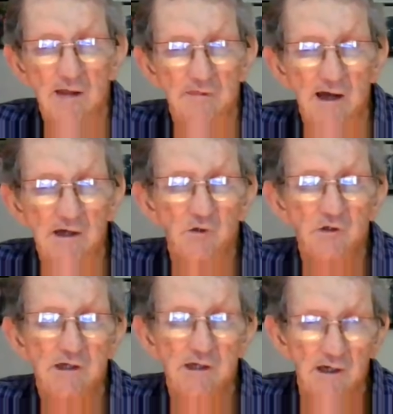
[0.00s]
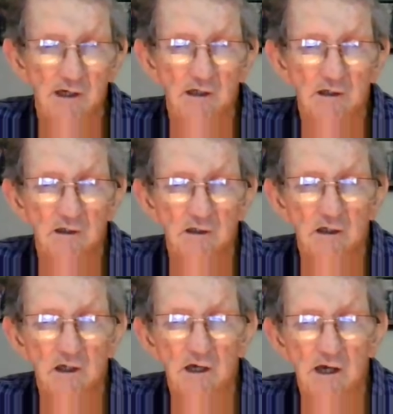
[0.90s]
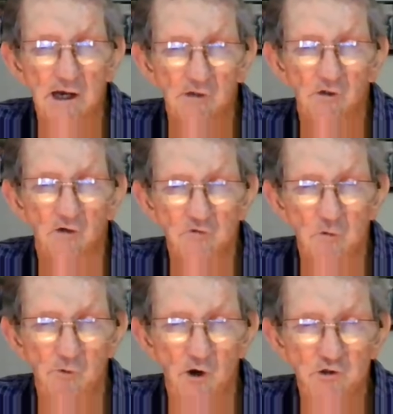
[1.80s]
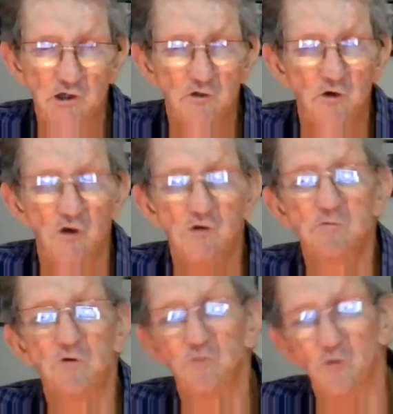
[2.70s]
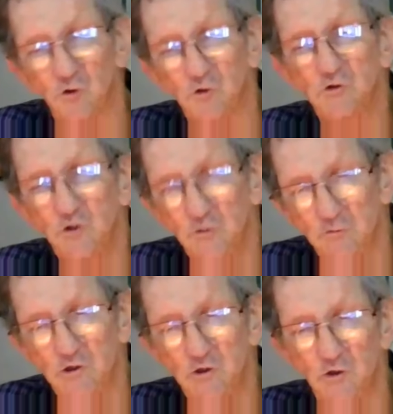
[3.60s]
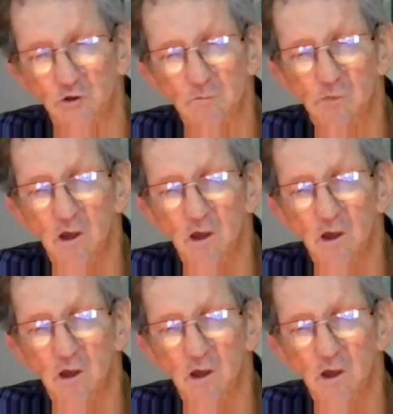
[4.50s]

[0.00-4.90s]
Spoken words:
And they could hear aircraft approaching long before humans could.